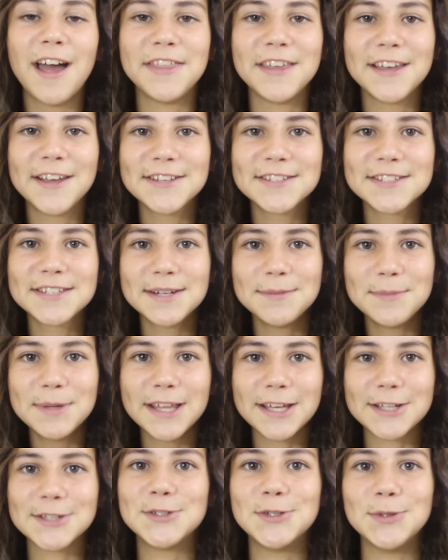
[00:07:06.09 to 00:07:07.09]
I think it's going to
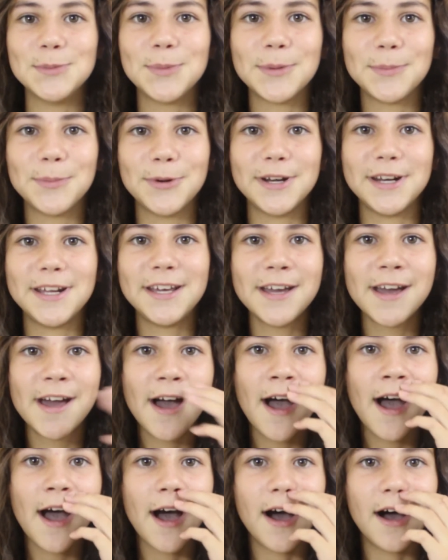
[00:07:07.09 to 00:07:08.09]
be like super pretty.
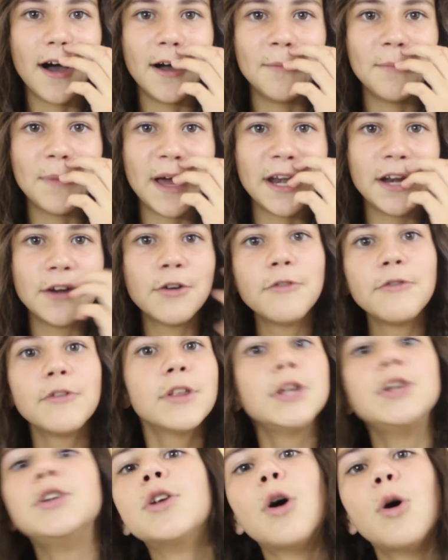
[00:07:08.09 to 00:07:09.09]
Um, and I don't
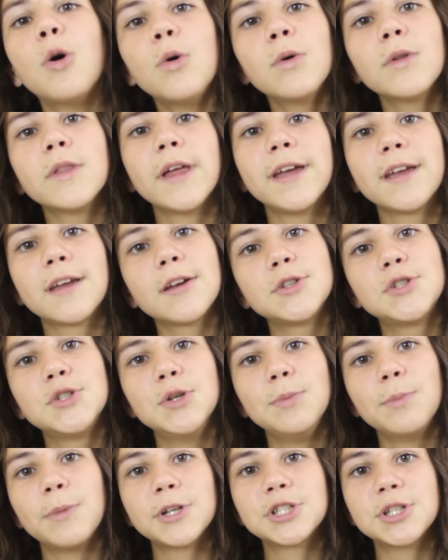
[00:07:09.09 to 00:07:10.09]
really know like
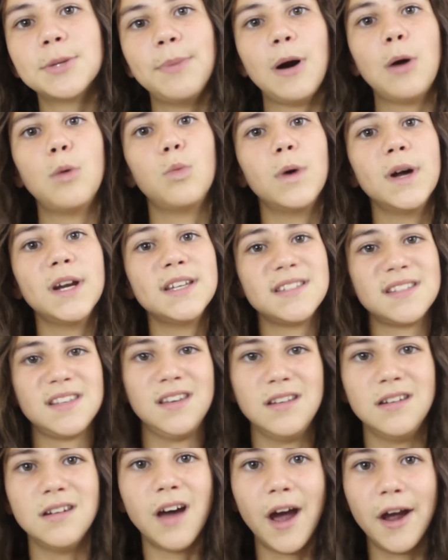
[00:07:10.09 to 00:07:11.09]
too much about what is
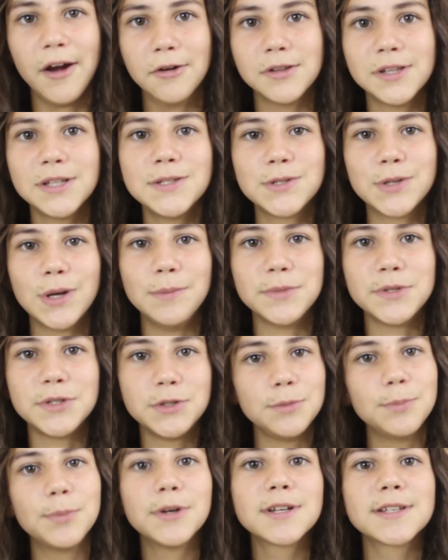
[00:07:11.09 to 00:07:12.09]
in Ireland, so I'm
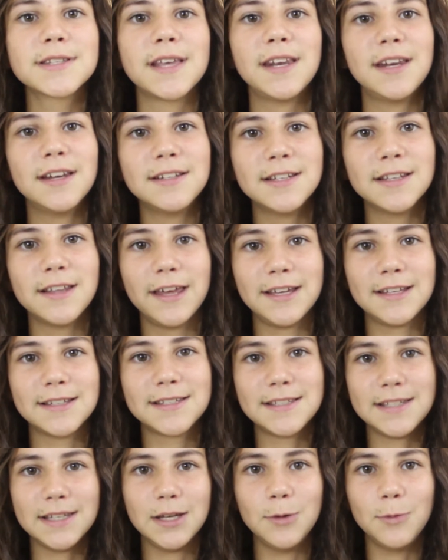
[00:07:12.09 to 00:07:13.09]
super excited to like
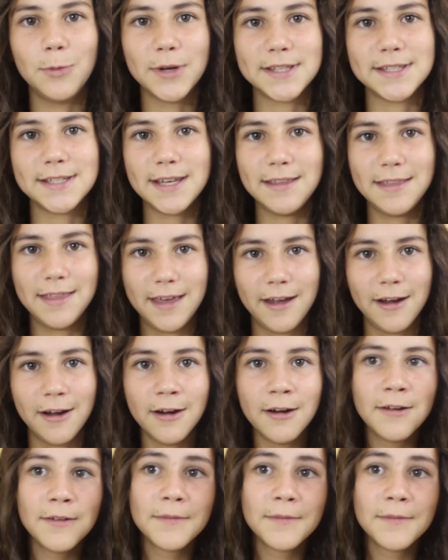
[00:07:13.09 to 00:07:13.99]
see what's there.